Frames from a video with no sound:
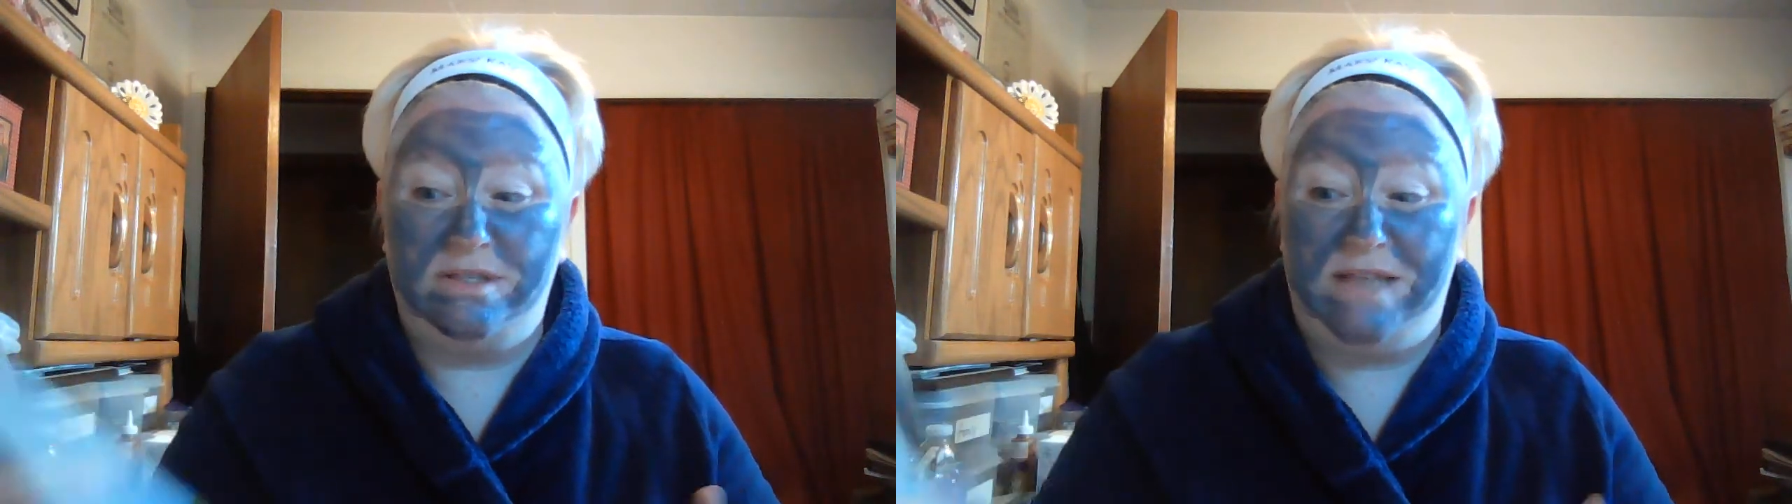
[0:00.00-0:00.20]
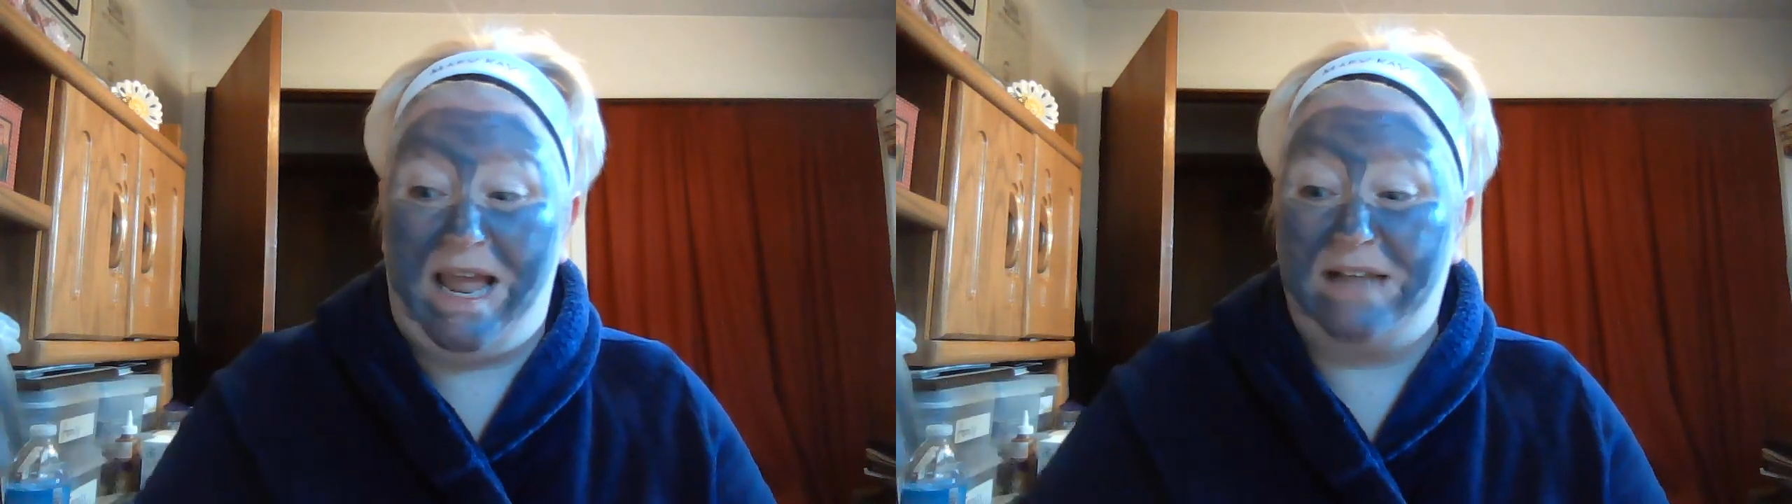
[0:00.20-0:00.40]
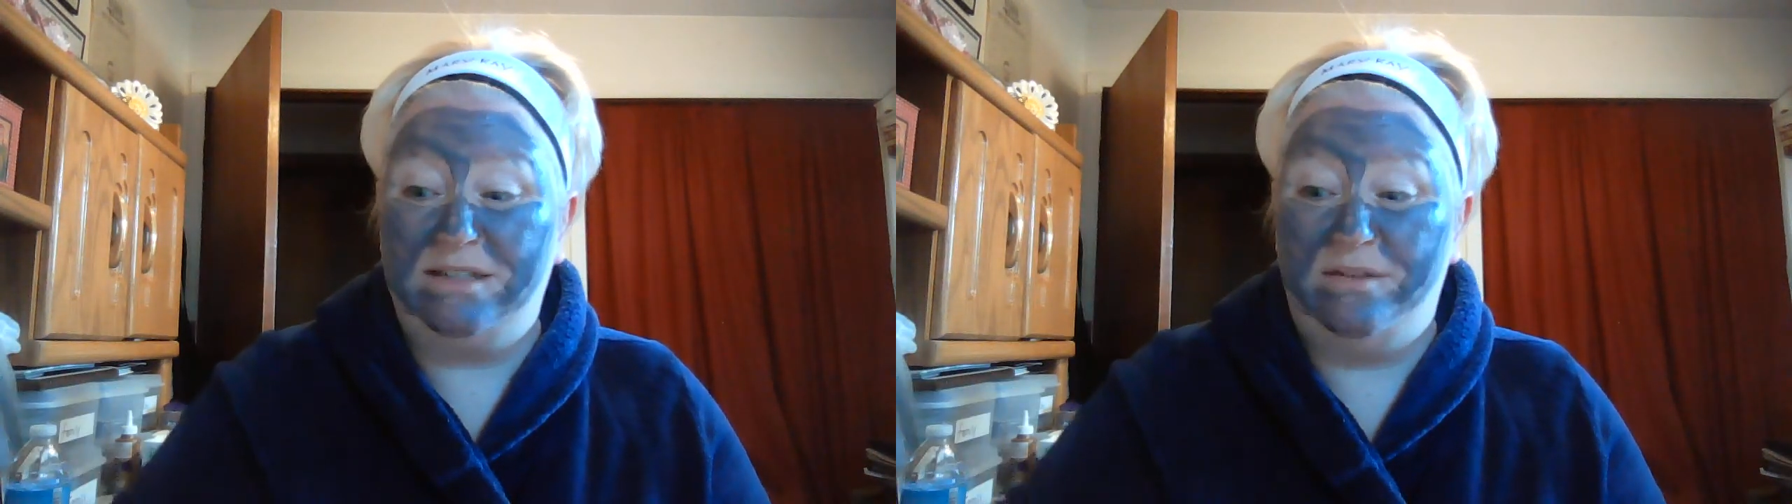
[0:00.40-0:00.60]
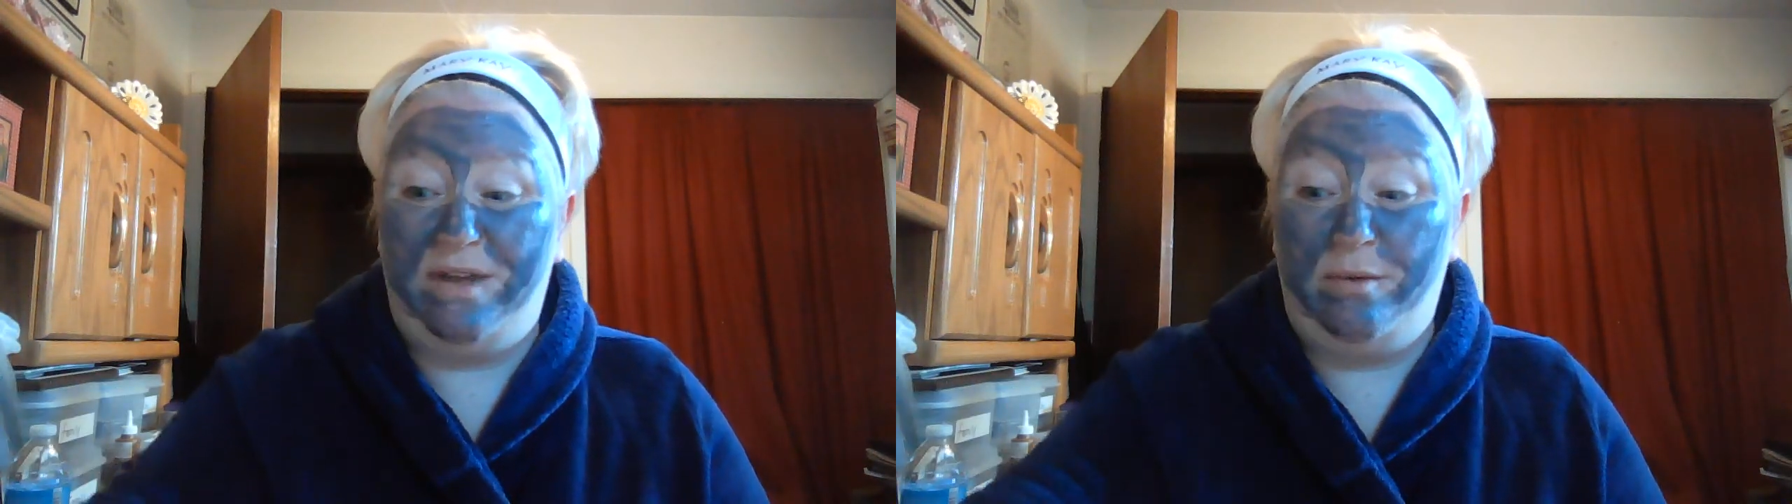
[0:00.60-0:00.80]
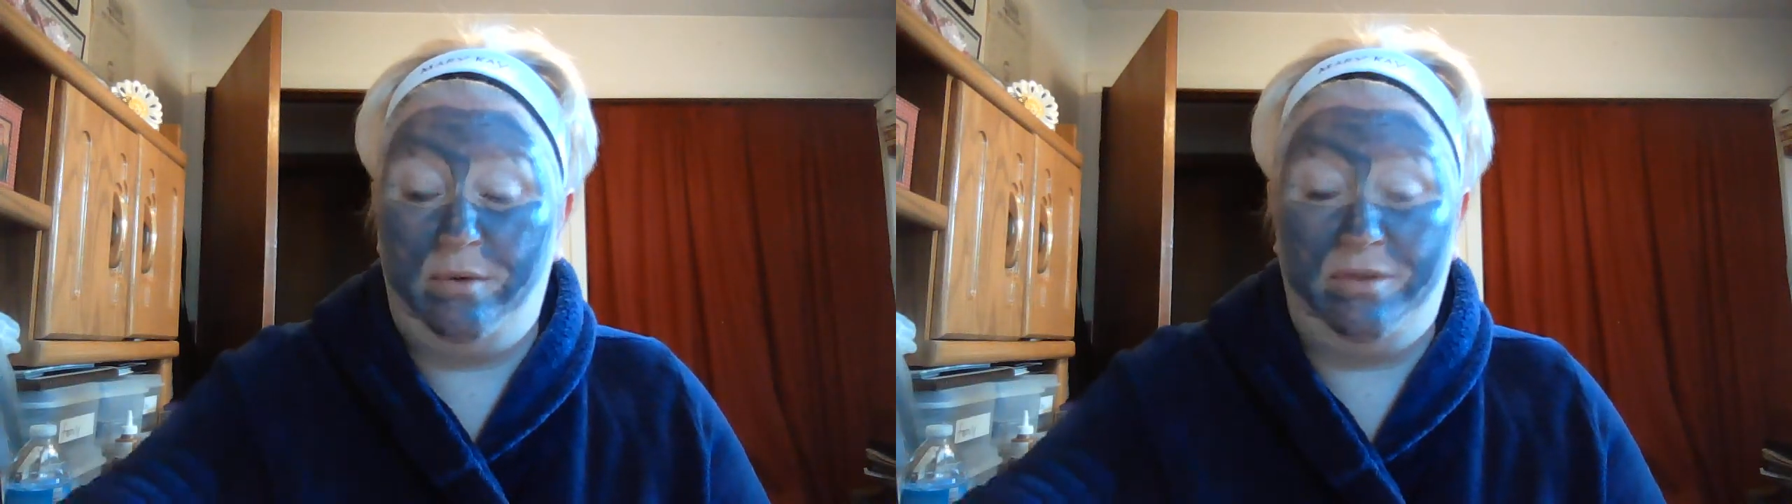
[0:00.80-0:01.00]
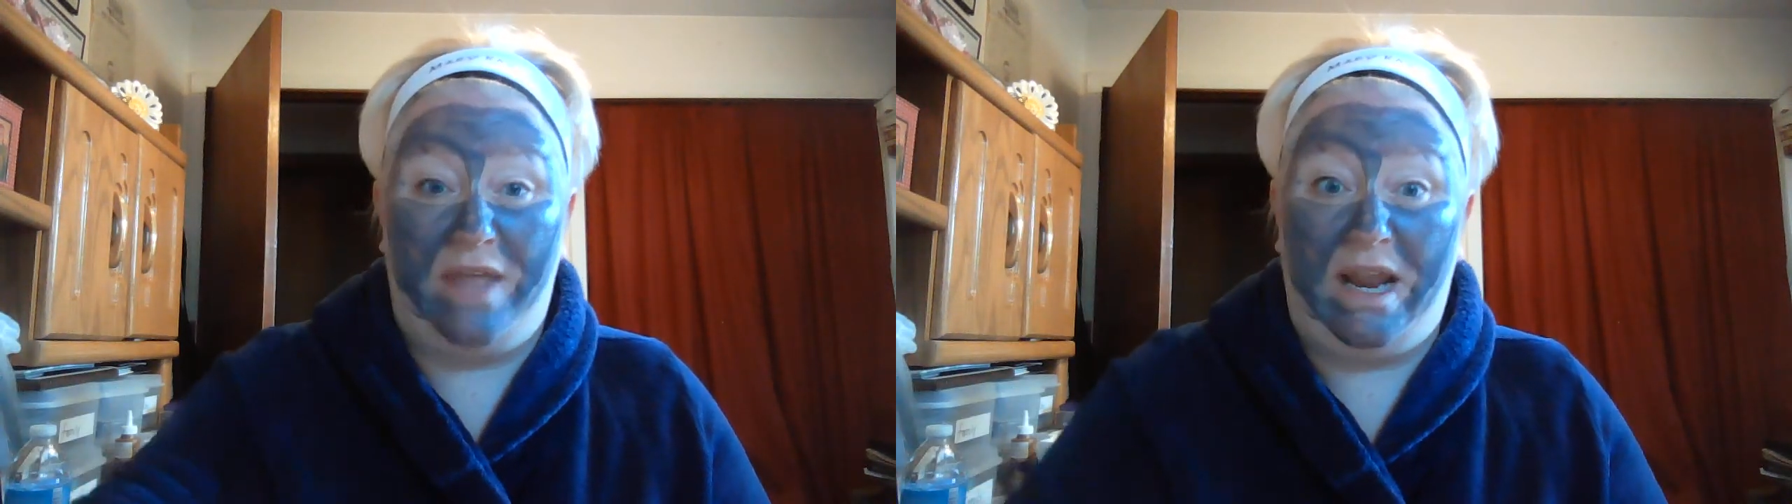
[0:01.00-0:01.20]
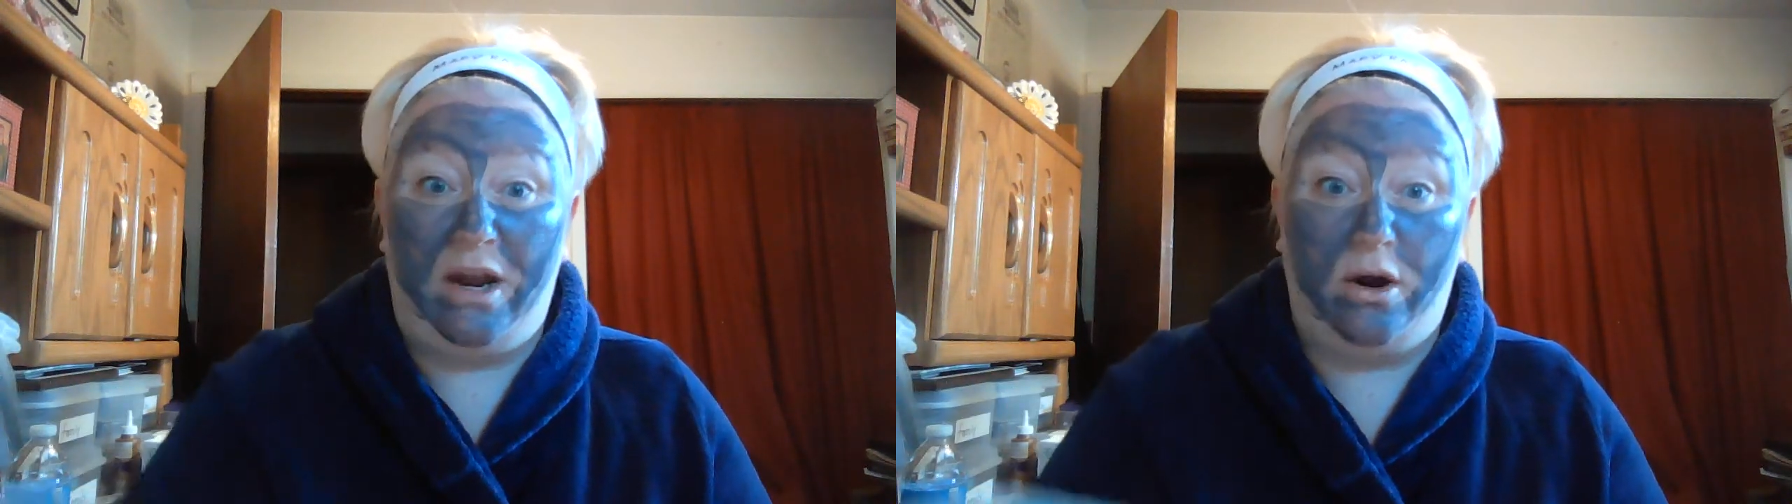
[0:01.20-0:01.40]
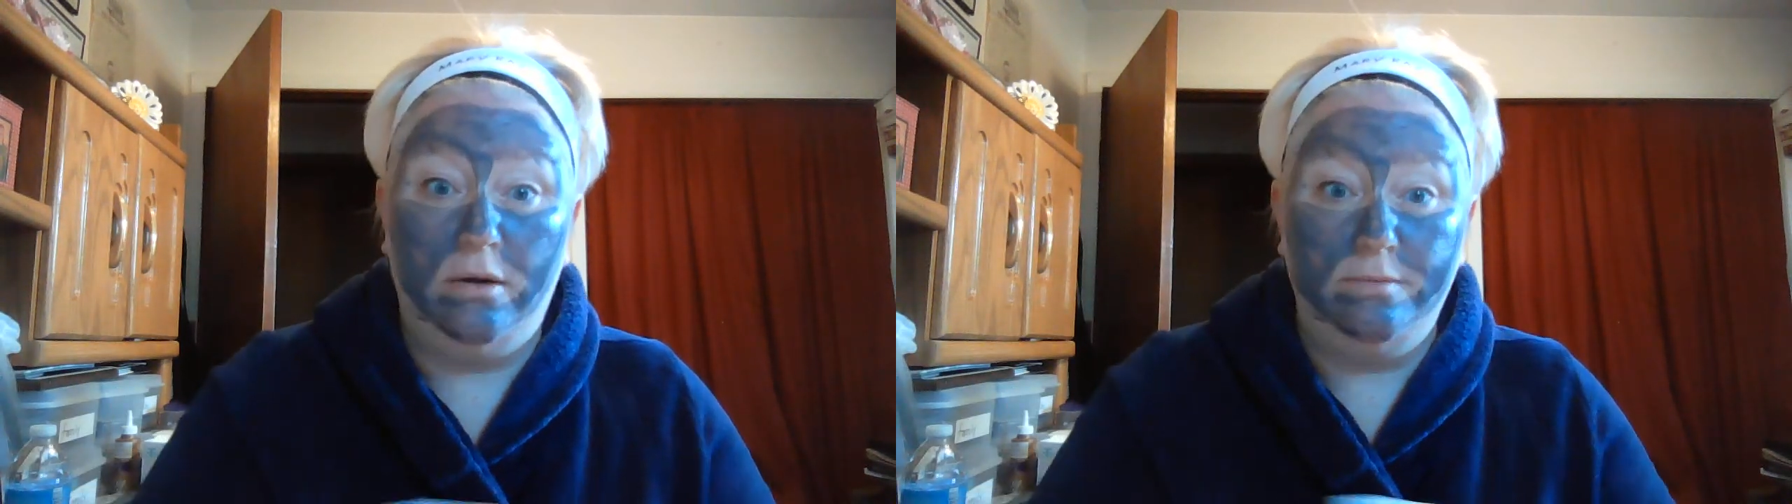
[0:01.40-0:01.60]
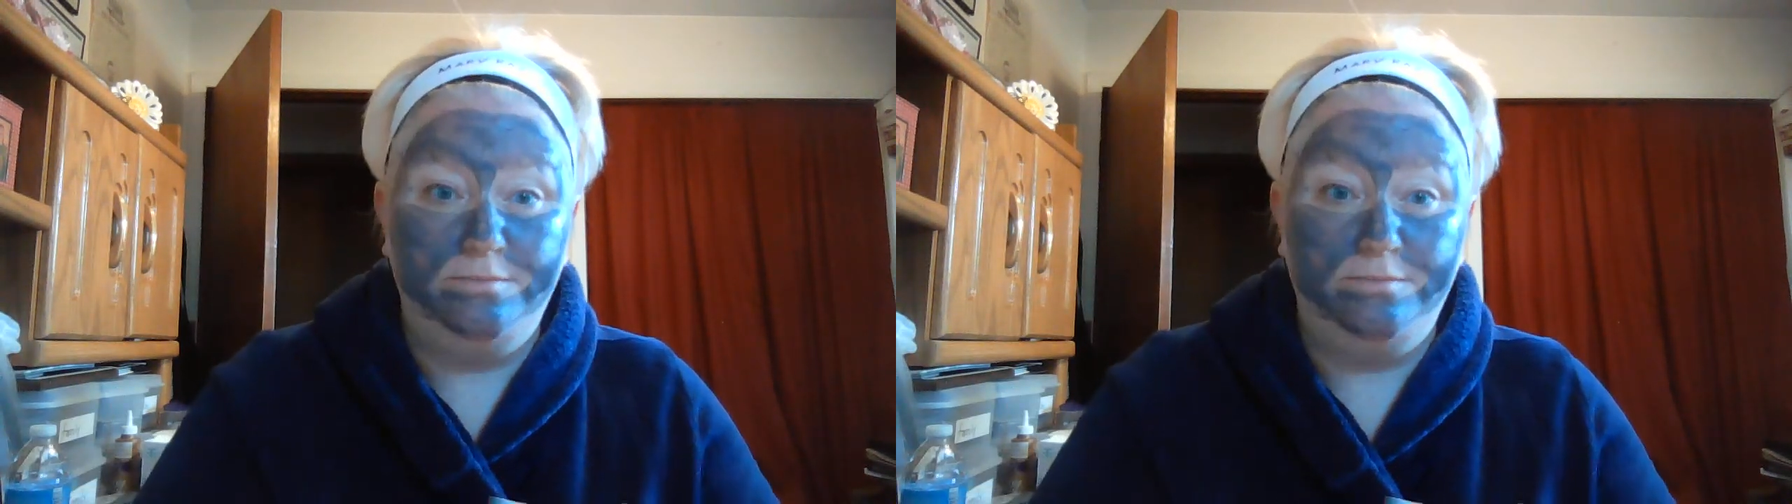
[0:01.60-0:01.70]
to activate with the air,